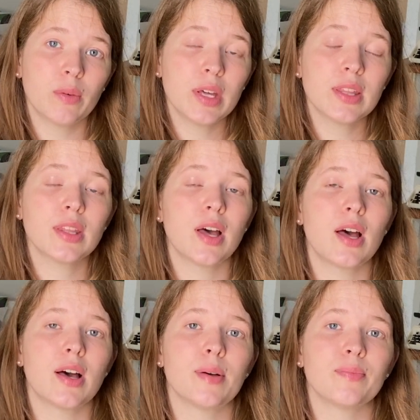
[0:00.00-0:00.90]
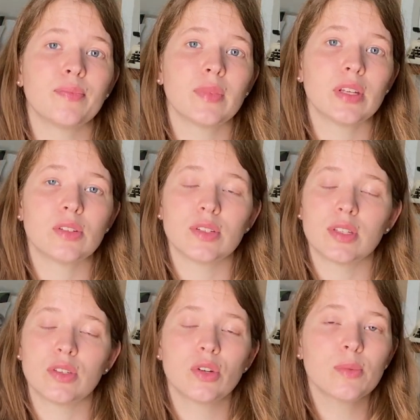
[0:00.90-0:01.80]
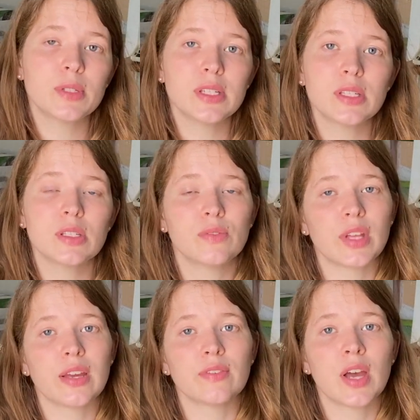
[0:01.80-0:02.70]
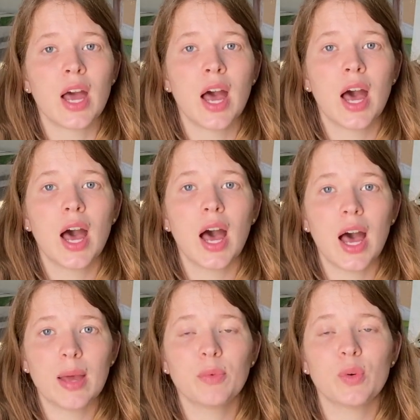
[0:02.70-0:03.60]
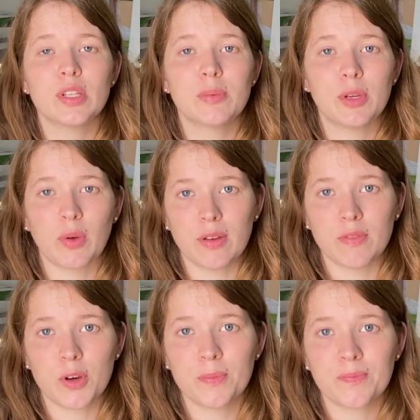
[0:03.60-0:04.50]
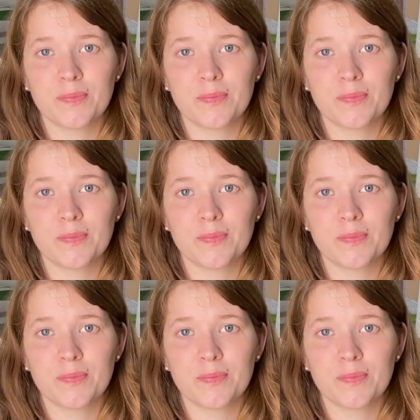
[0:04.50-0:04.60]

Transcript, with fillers: with, just circumstances of life, I'm going to be grateful.